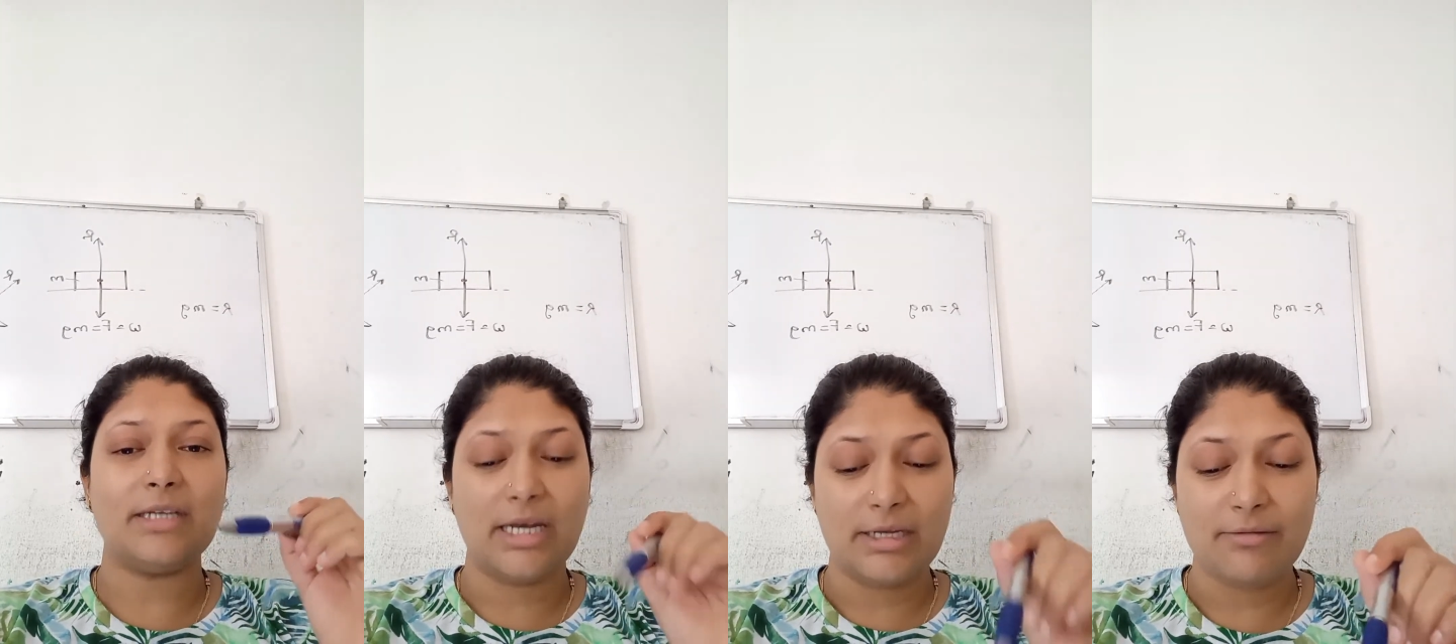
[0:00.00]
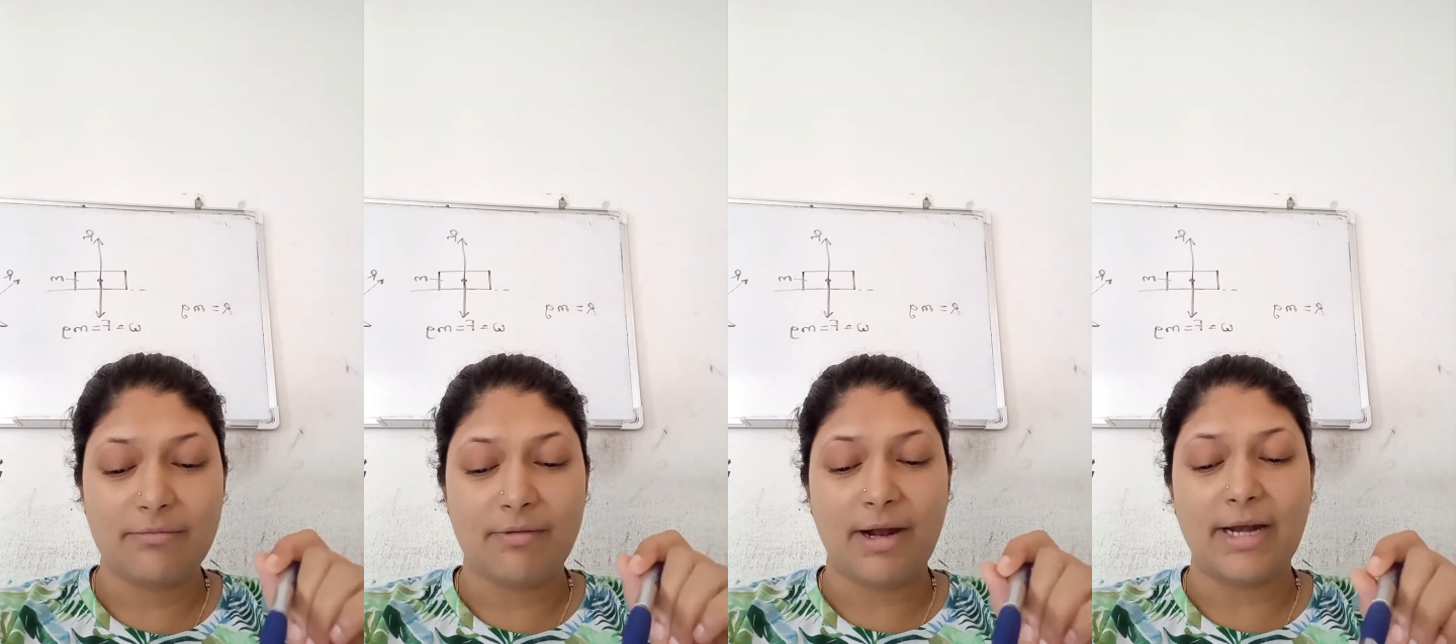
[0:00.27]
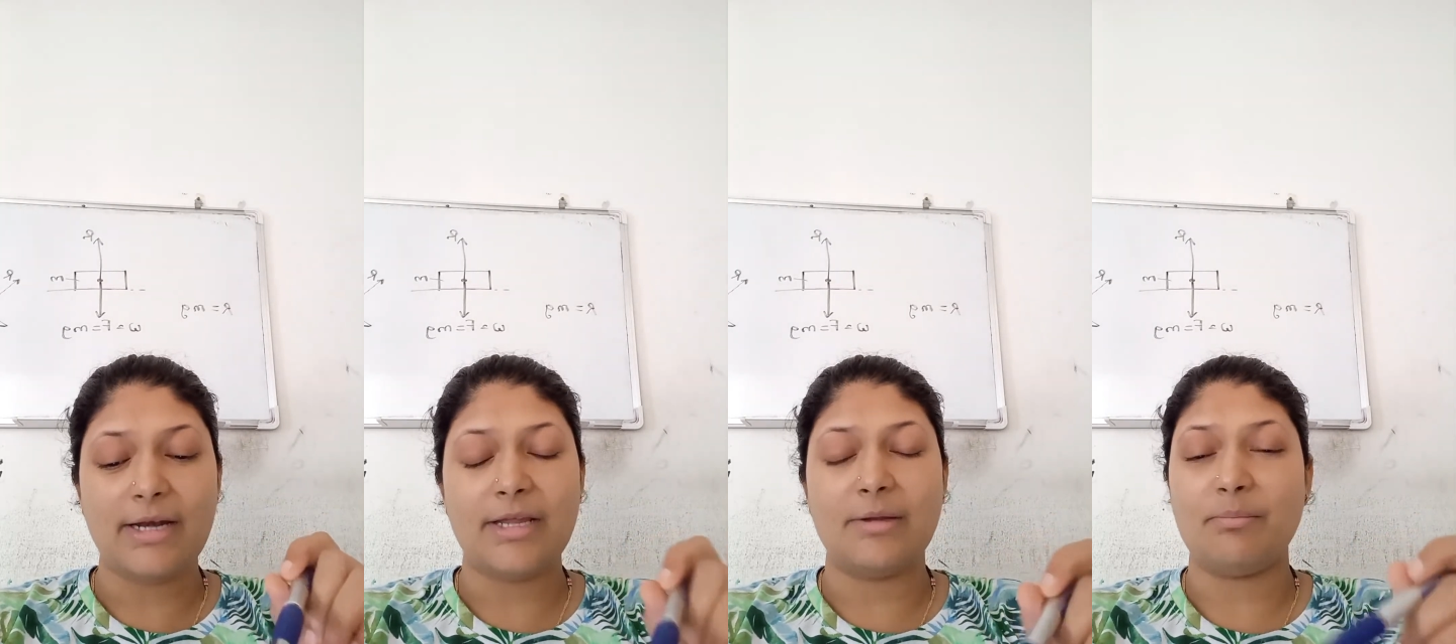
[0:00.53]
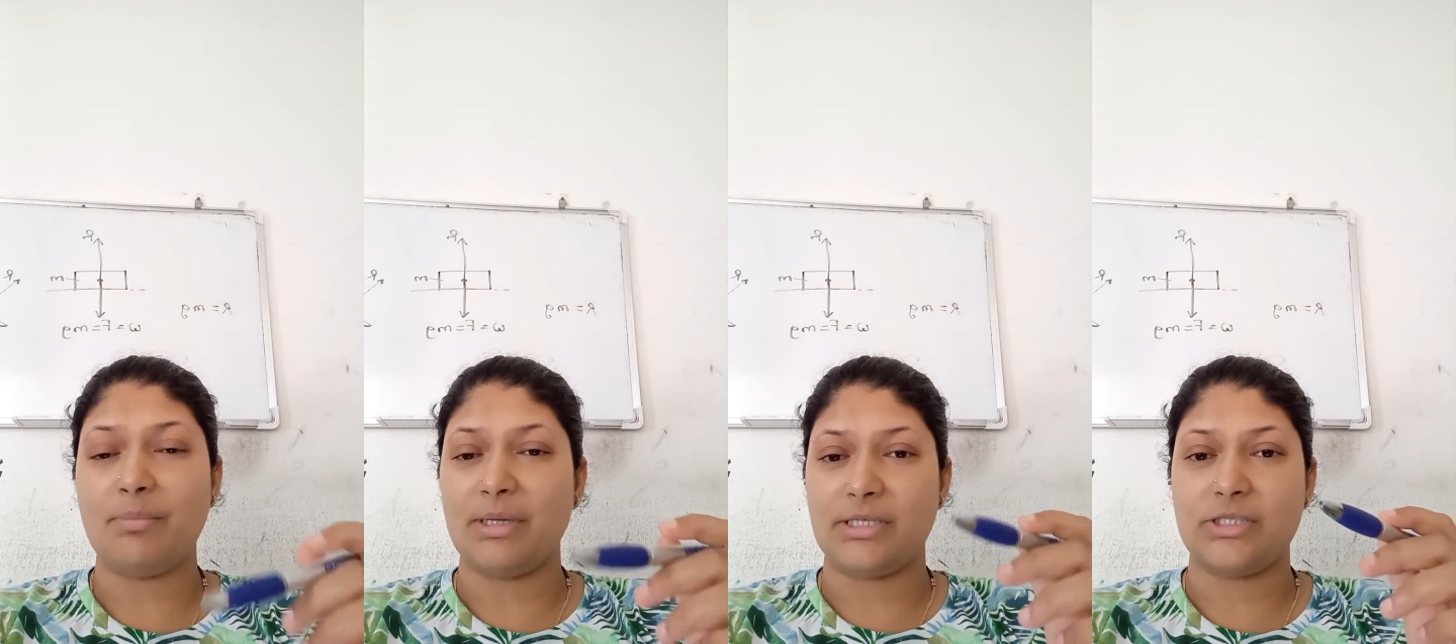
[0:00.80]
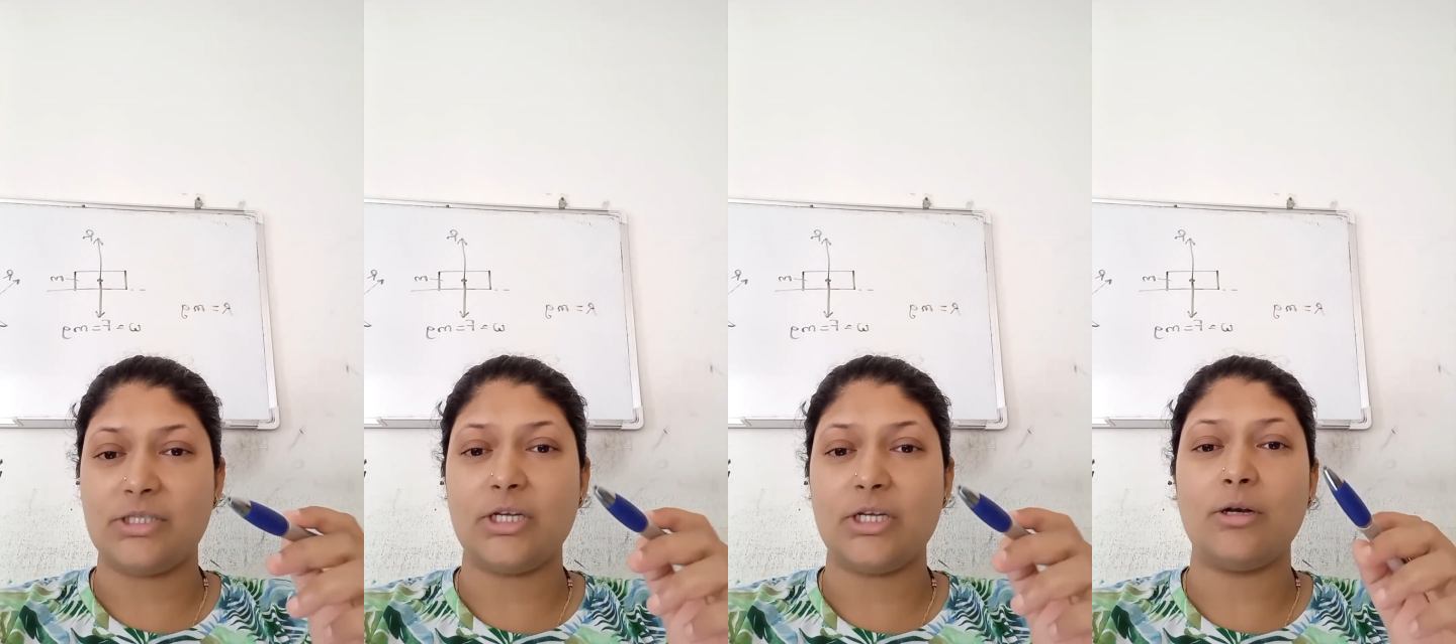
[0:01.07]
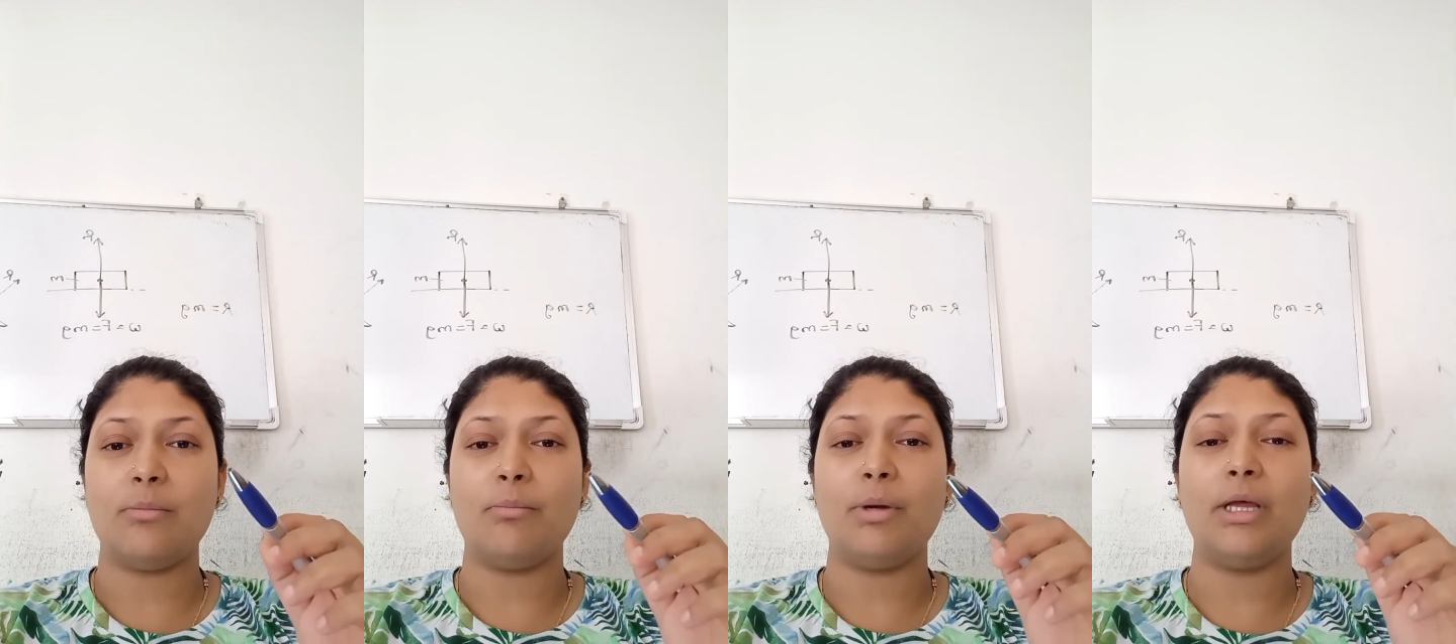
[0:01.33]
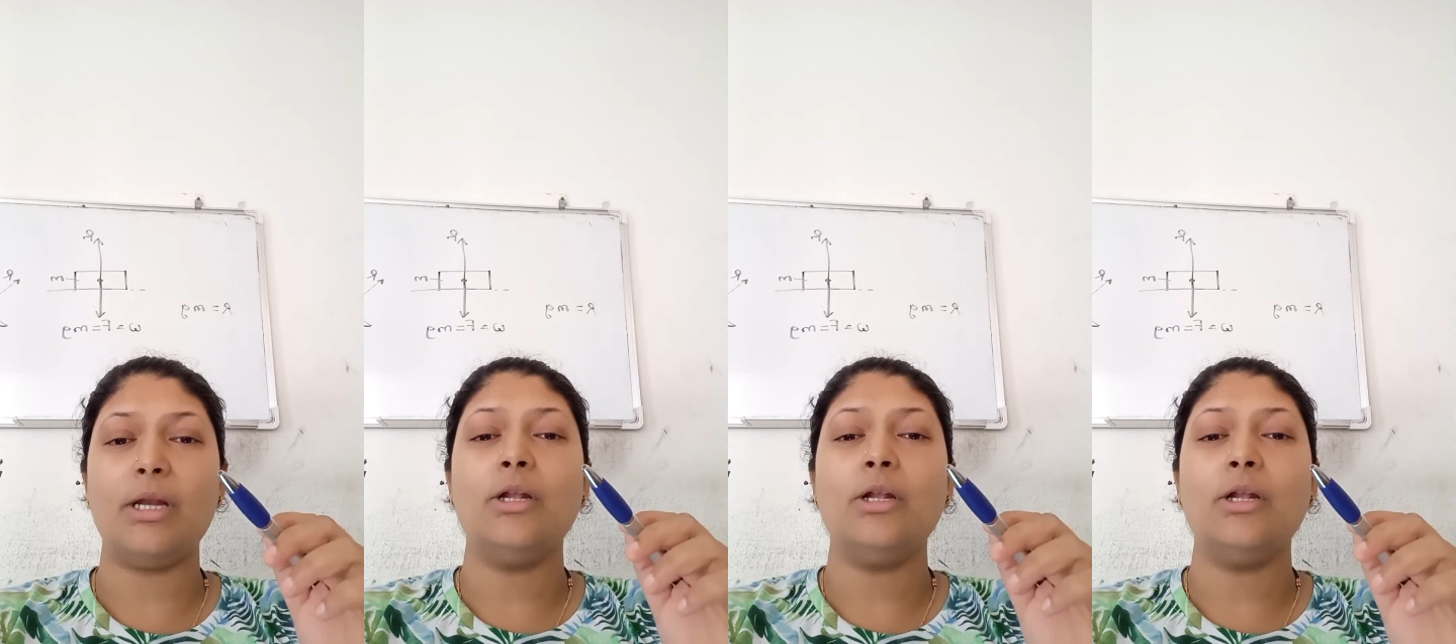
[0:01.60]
nullified in picture number